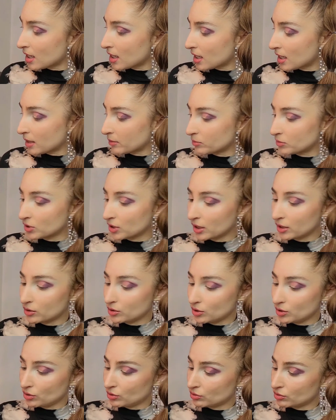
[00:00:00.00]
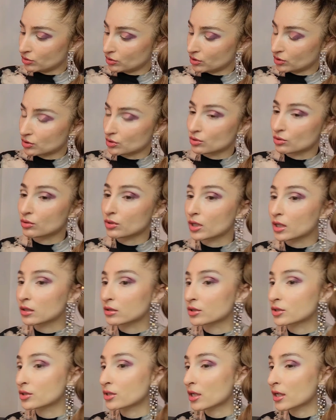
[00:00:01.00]
I'm trying to use these two
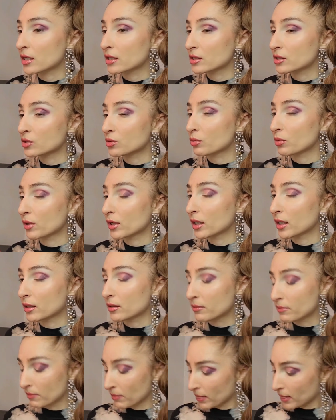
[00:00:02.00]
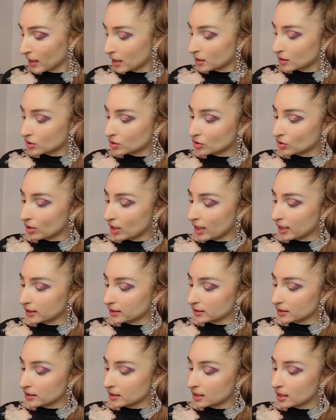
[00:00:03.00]
colors as well. So I
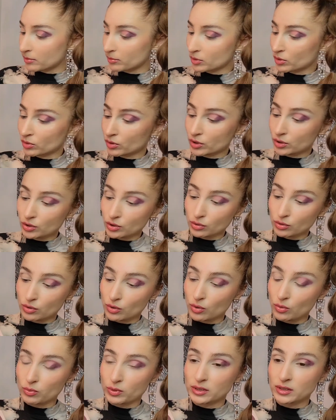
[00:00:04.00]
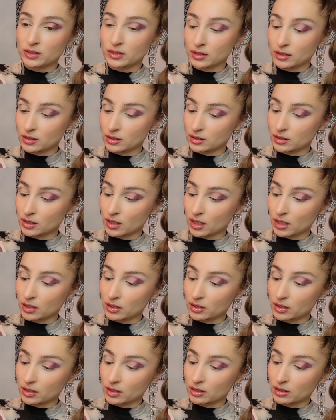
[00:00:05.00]
think I'm going to go with this
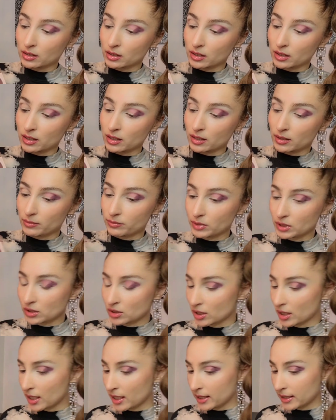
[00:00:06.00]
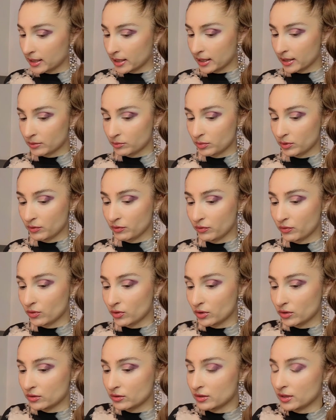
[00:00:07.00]
darker metallic, and
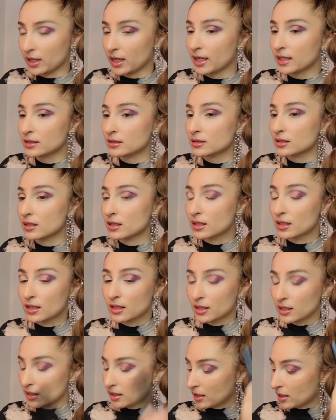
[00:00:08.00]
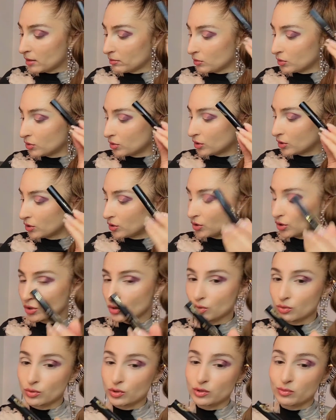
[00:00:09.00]
before that I'm going to
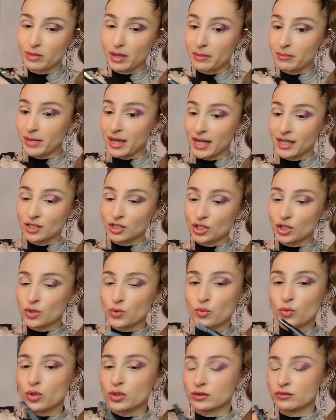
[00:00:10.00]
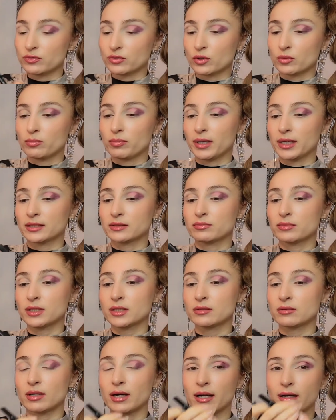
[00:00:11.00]
use my magic wand from
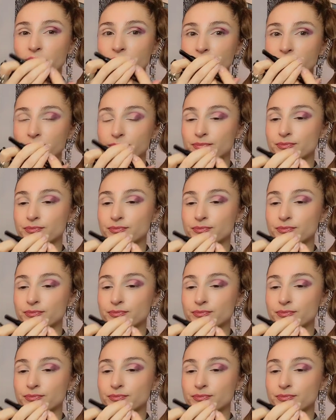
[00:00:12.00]
PatMcGraph,